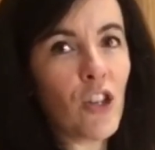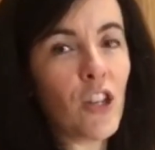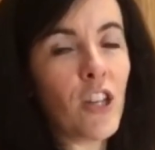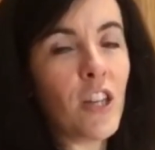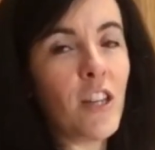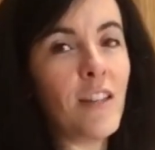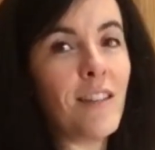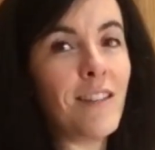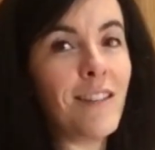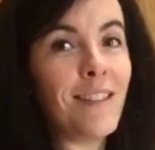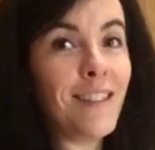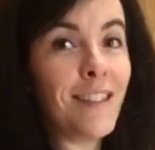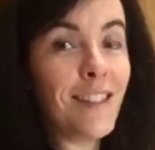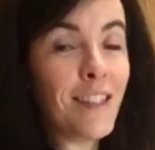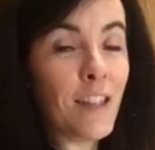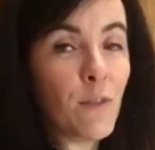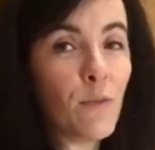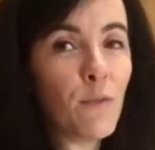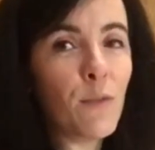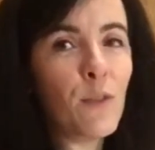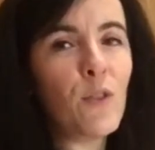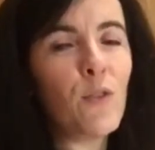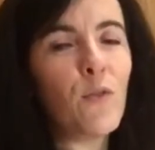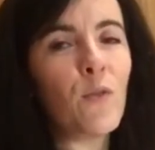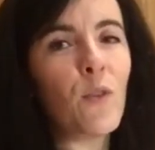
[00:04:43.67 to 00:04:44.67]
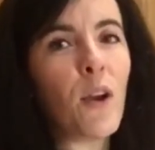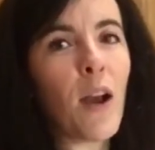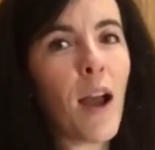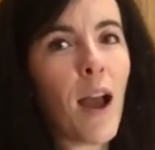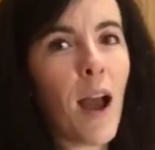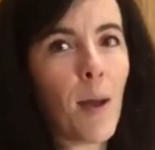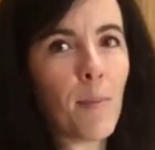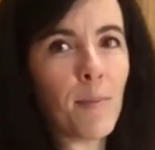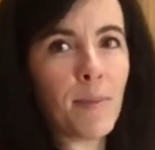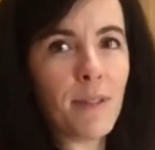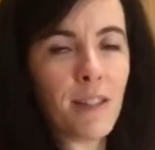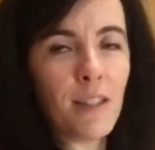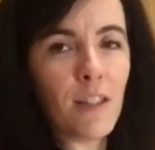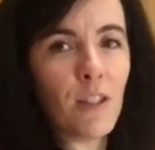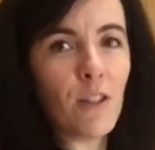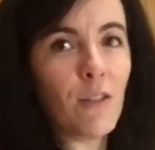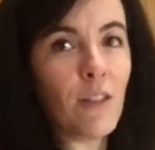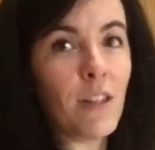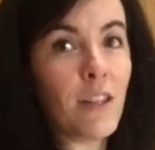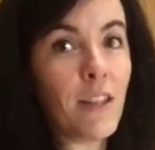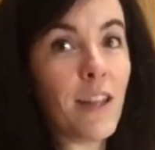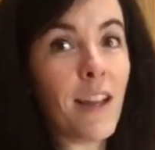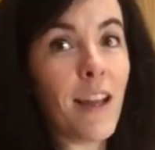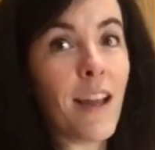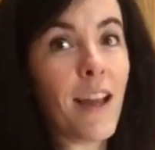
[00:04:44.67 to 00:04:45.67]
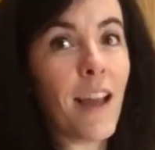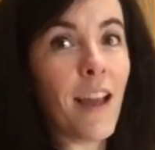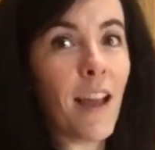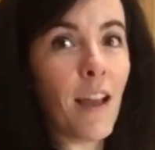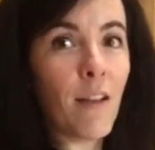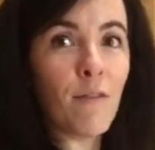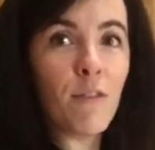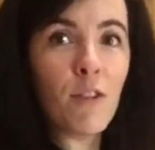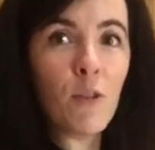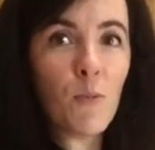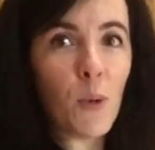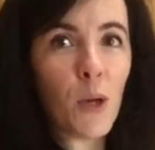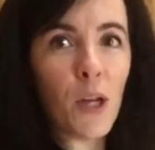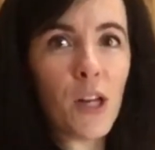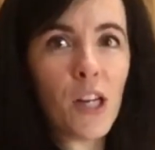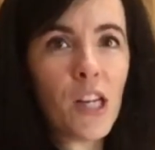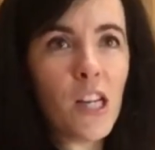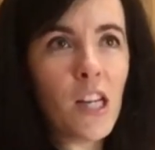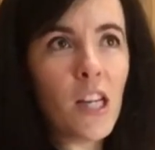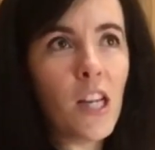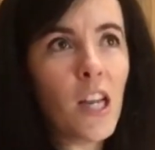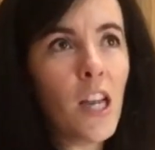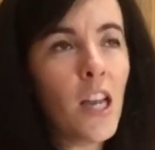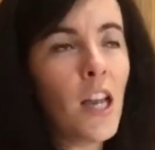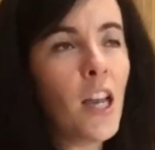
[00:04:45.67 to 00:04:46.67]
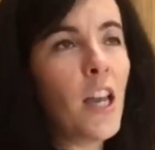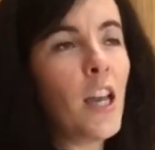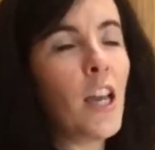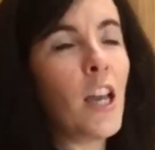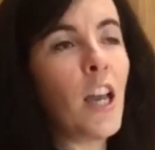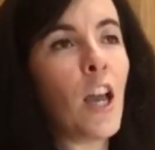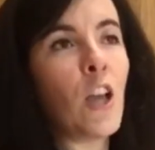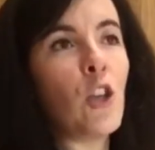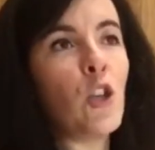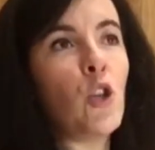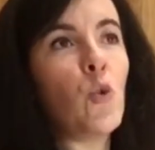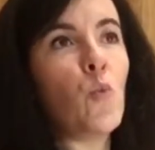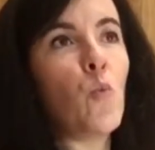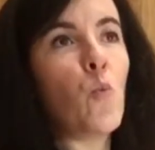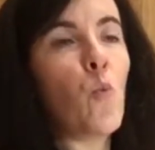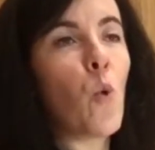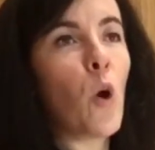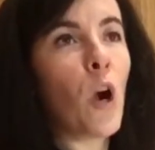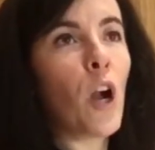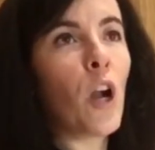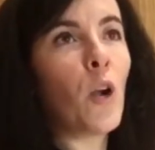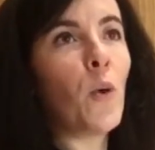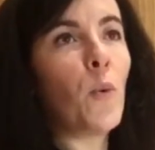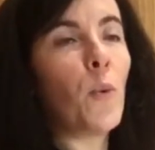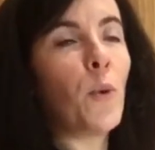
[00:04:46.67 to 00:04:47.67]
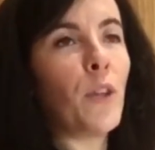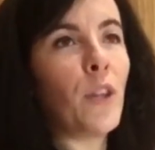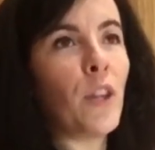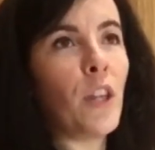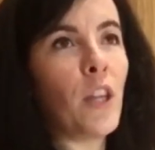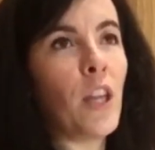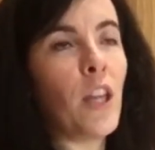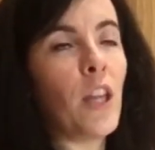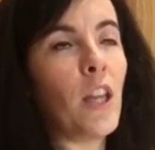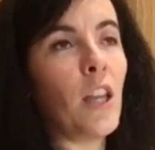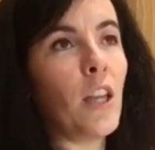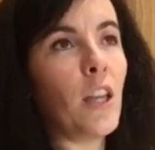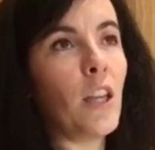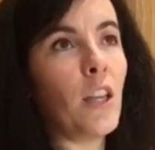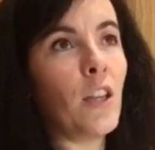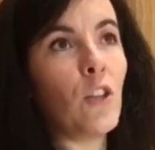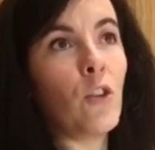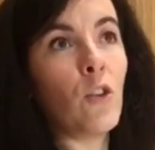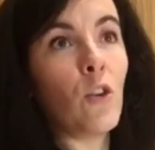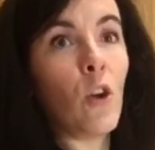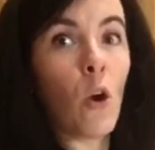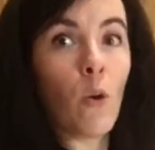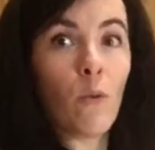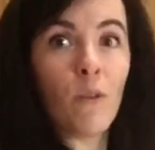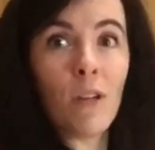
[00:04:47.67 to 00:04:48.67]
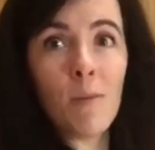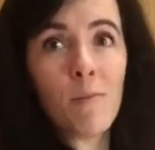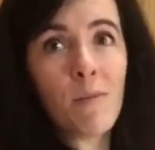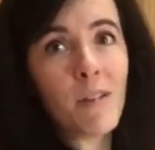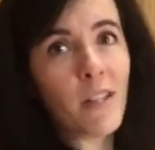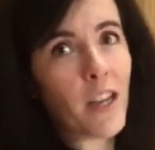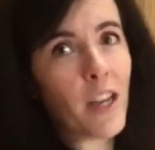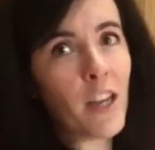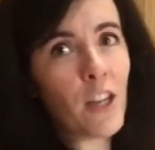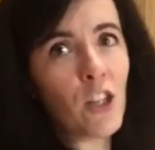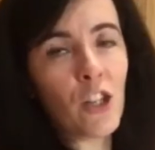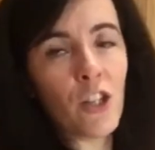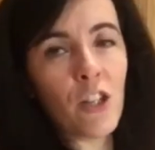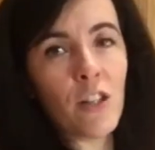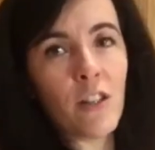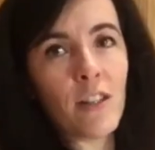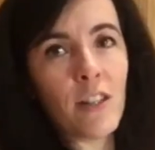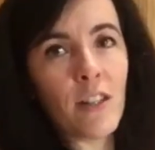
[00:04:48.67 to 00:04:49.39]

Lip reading: It is different for absolutely everybody, and you work within your own limitations.